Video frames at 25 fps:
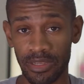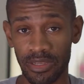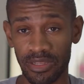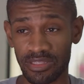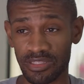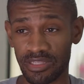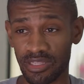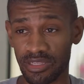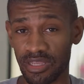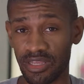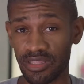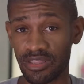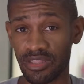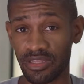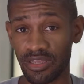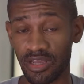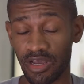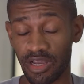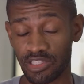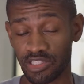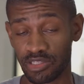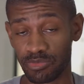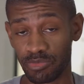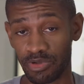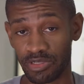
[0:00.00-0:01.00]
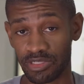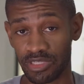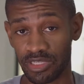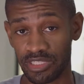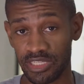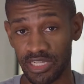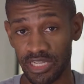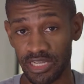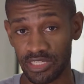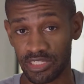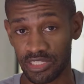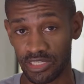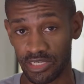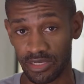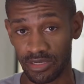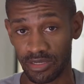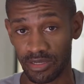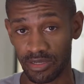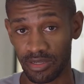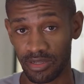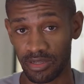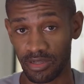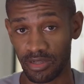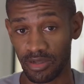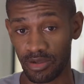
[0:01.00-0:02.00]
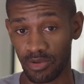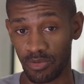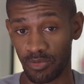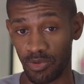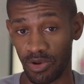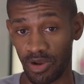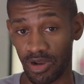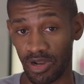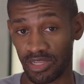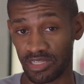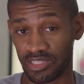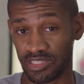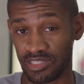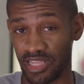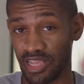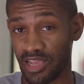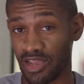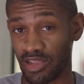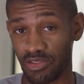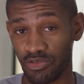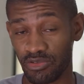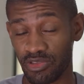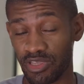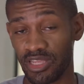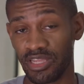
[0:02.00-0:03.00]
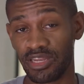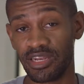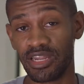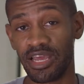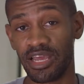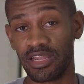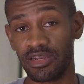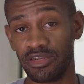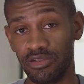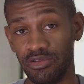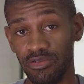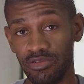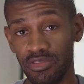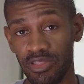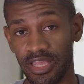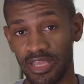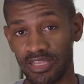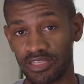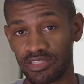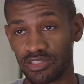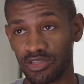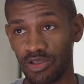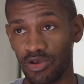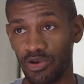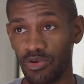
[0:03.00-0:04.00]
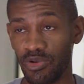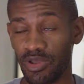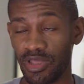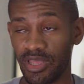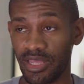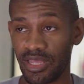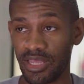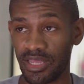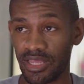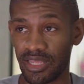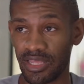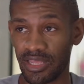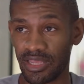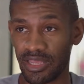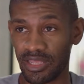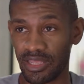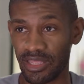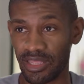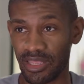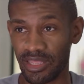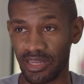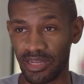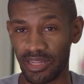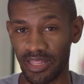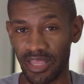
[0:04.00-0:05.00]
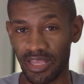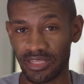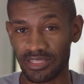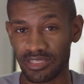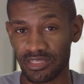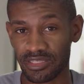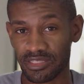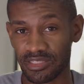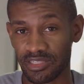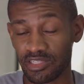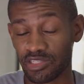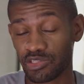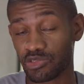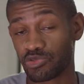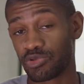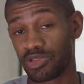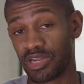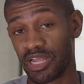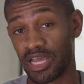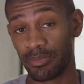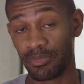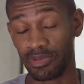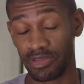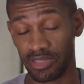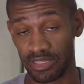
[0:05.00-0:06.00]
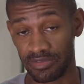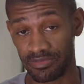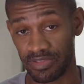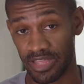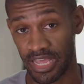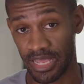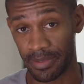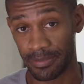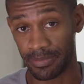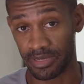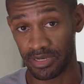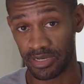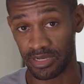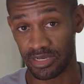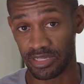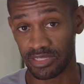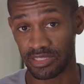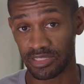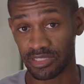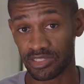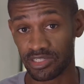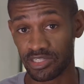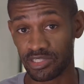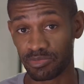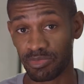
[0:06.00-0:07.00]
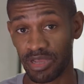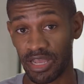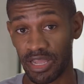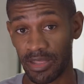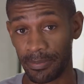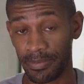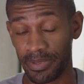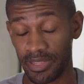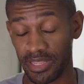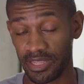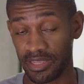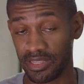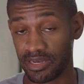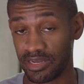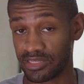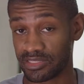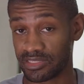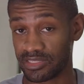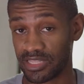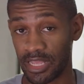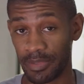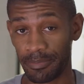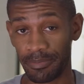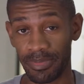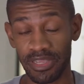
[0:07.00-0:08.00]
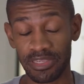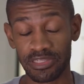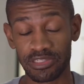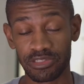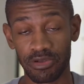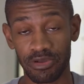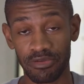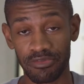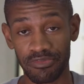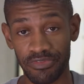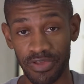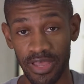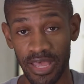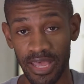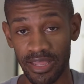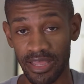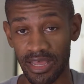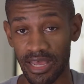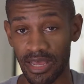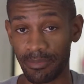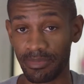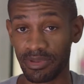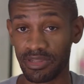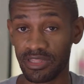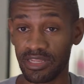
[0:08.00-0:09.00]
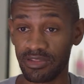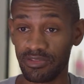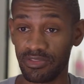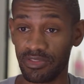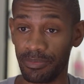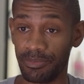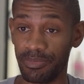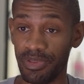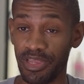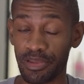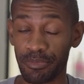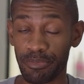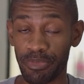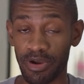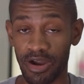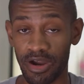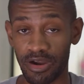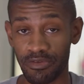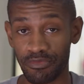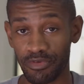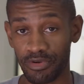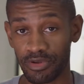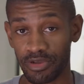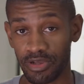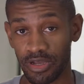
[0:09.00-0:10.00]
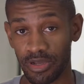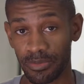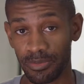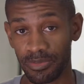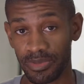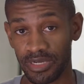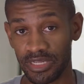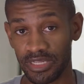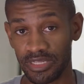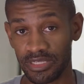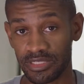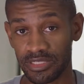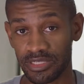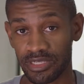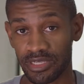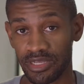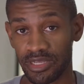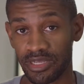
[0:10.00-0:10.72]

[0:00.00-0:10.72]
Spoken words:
get the customer's attention. Whereas now you cannot do that. So in essence, this is what I believe happened. And this is just my opinion. It's not based on fact. I believe the big powerful companies